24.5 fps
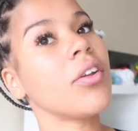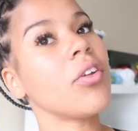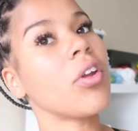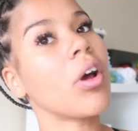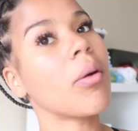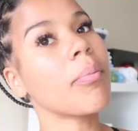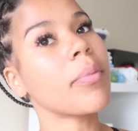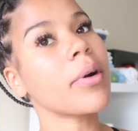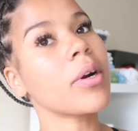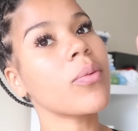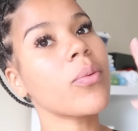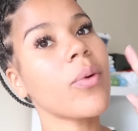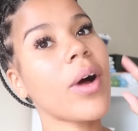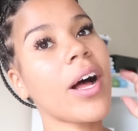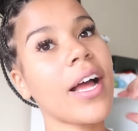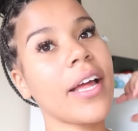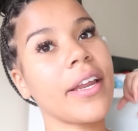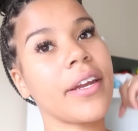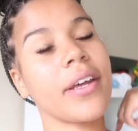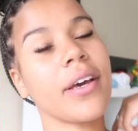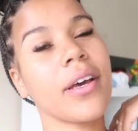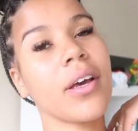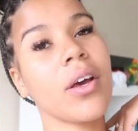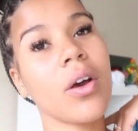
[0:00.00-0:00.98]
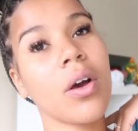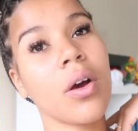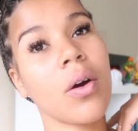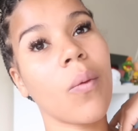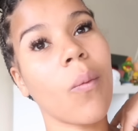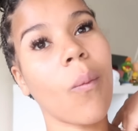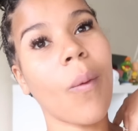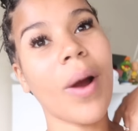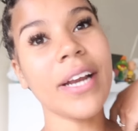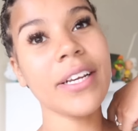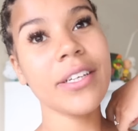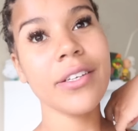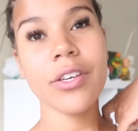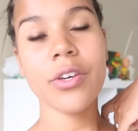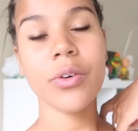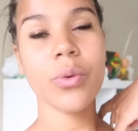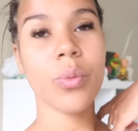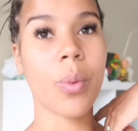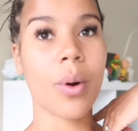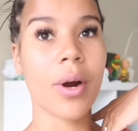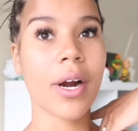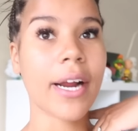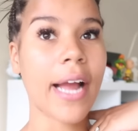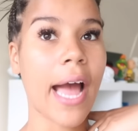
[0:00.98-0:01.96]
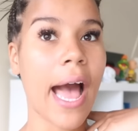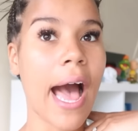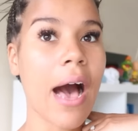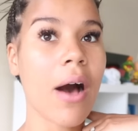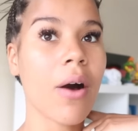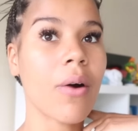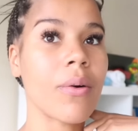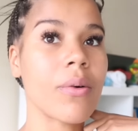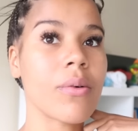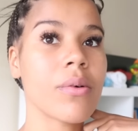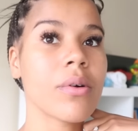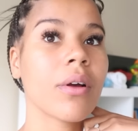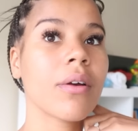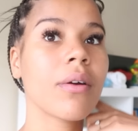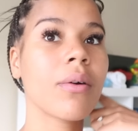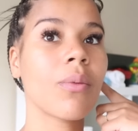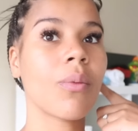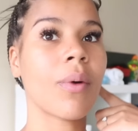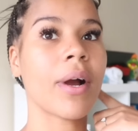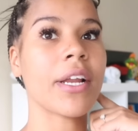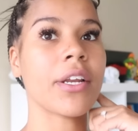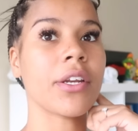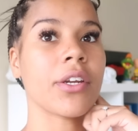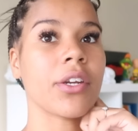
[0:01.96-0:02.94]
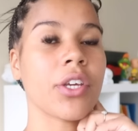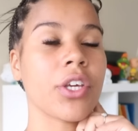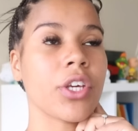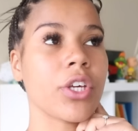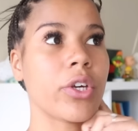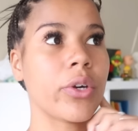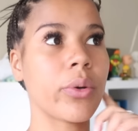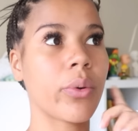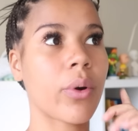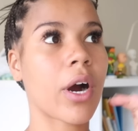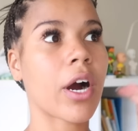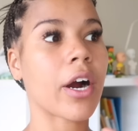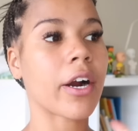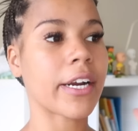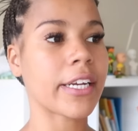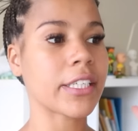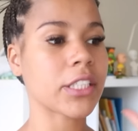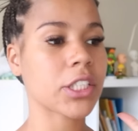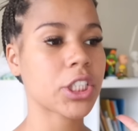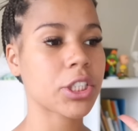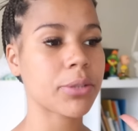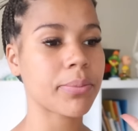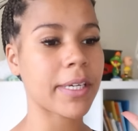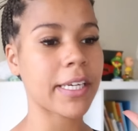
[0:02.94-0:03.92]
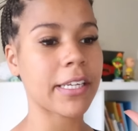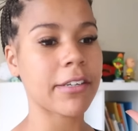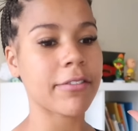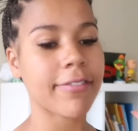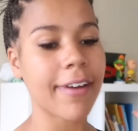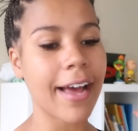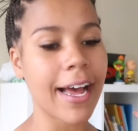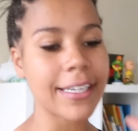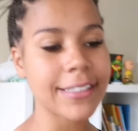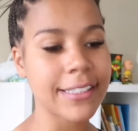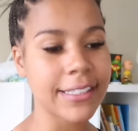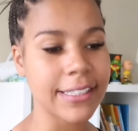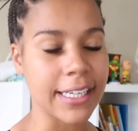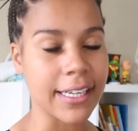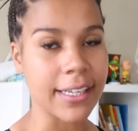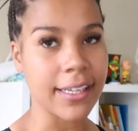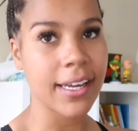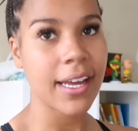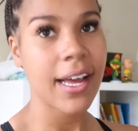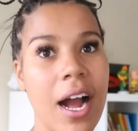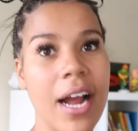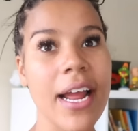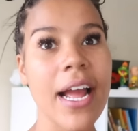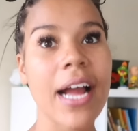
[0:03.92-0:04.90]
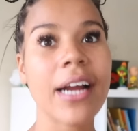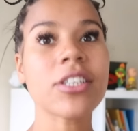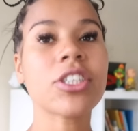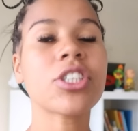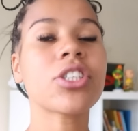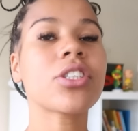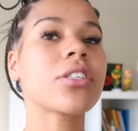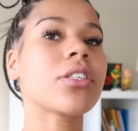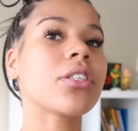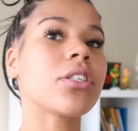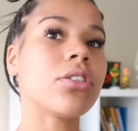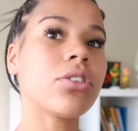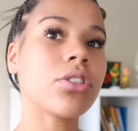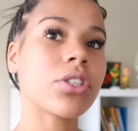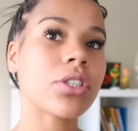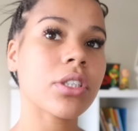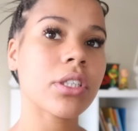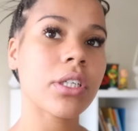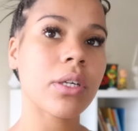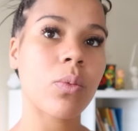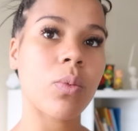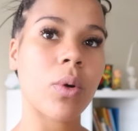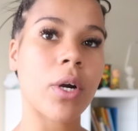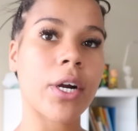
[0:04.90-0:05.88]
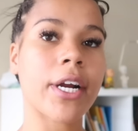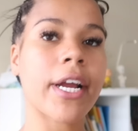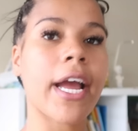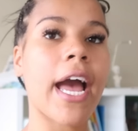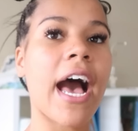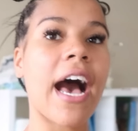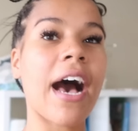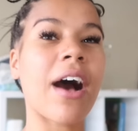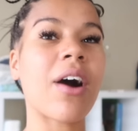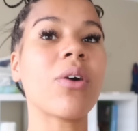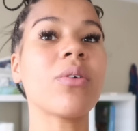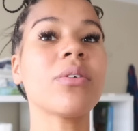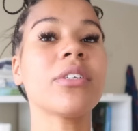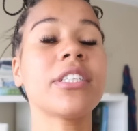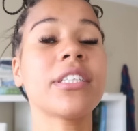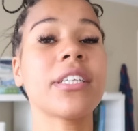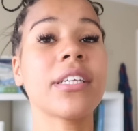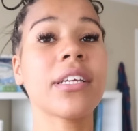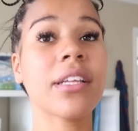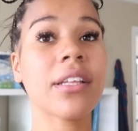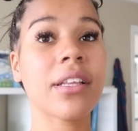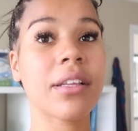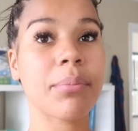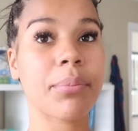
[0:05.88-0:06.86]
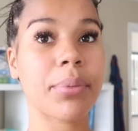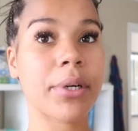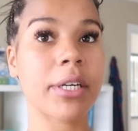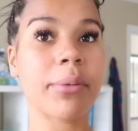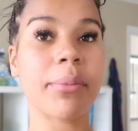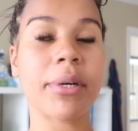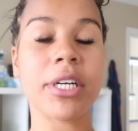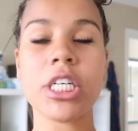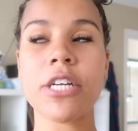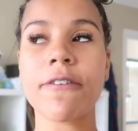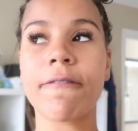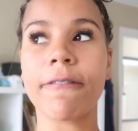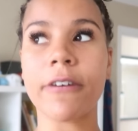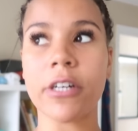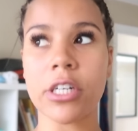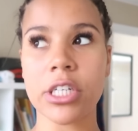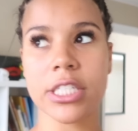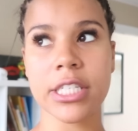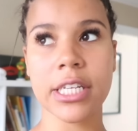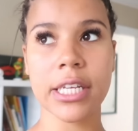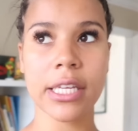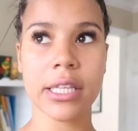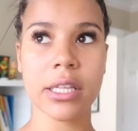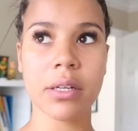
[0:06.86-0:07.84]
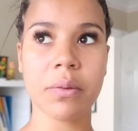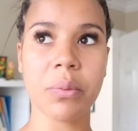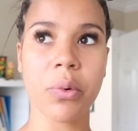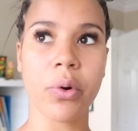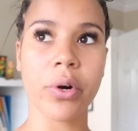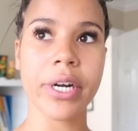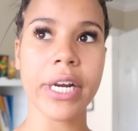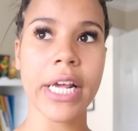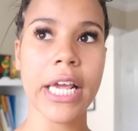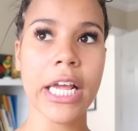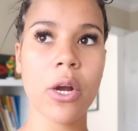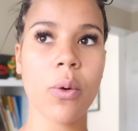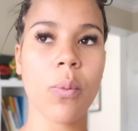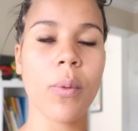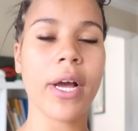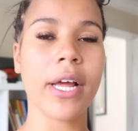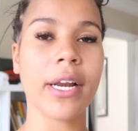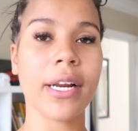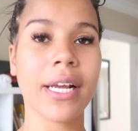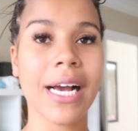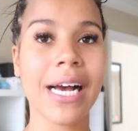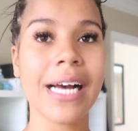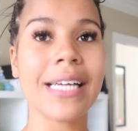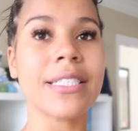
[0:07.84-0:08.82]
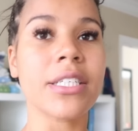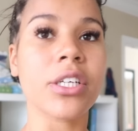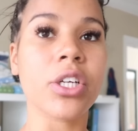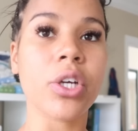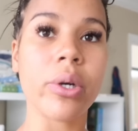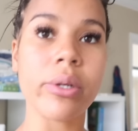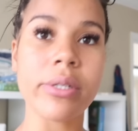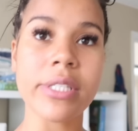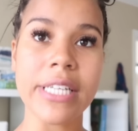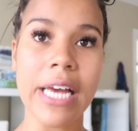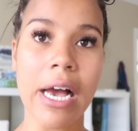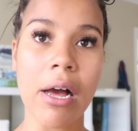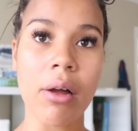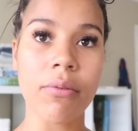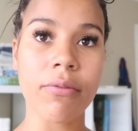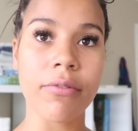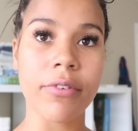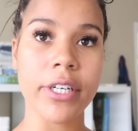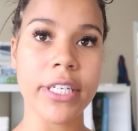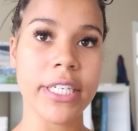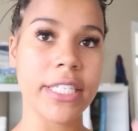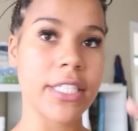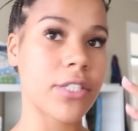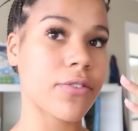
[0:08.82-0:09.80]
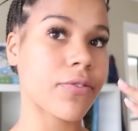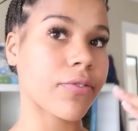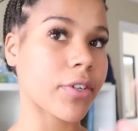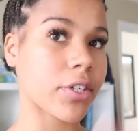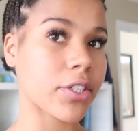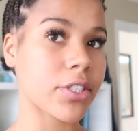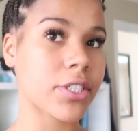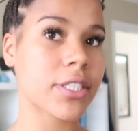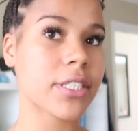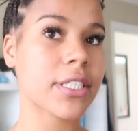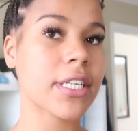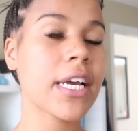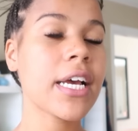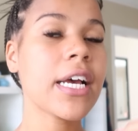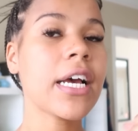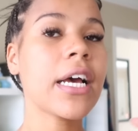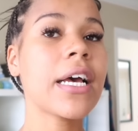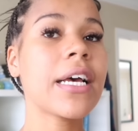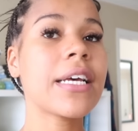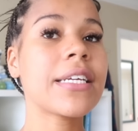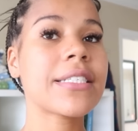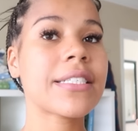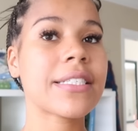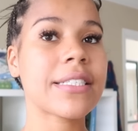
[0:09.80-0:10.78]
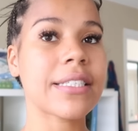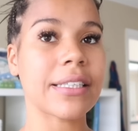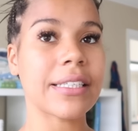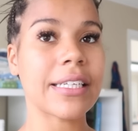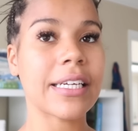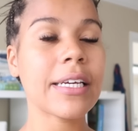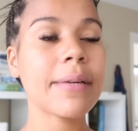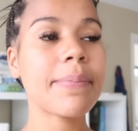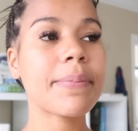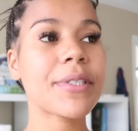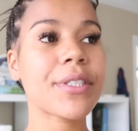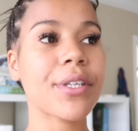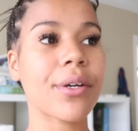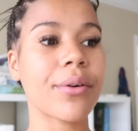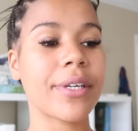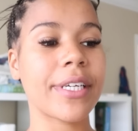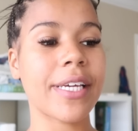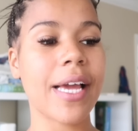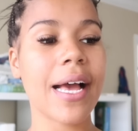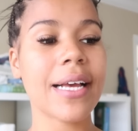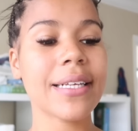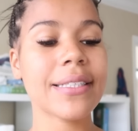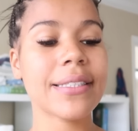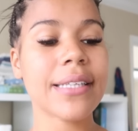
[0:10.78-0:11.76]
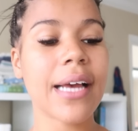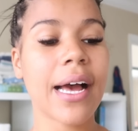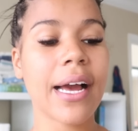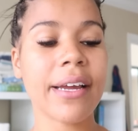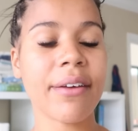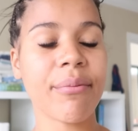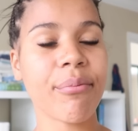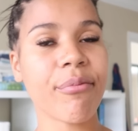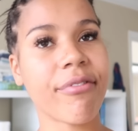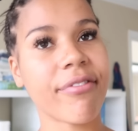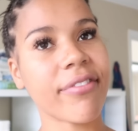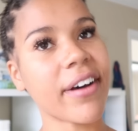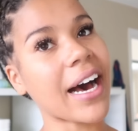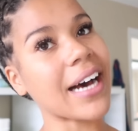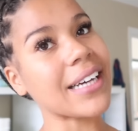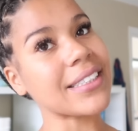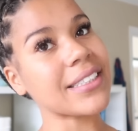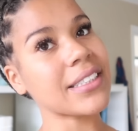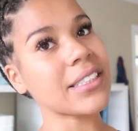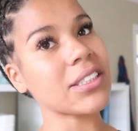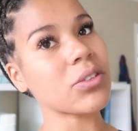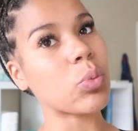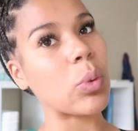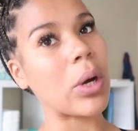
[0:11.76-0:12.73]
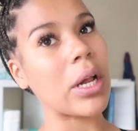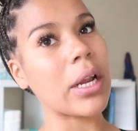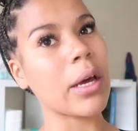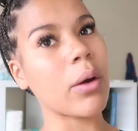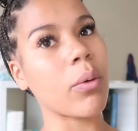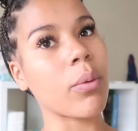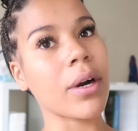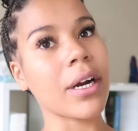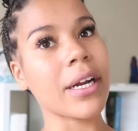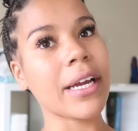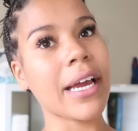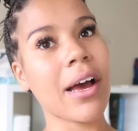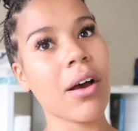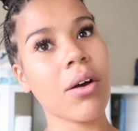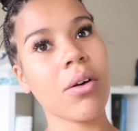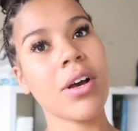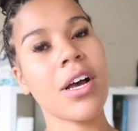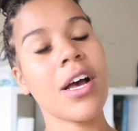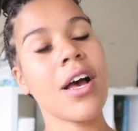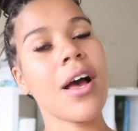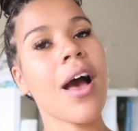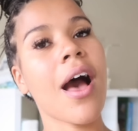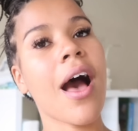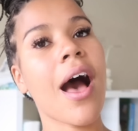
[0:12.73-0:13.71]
Number 1, when do you work out when you are intermittent fasting? I actually usually work out pretty much first thing in the morning when cousin goes down for his first sleep. So yes, I am fasted while I work out.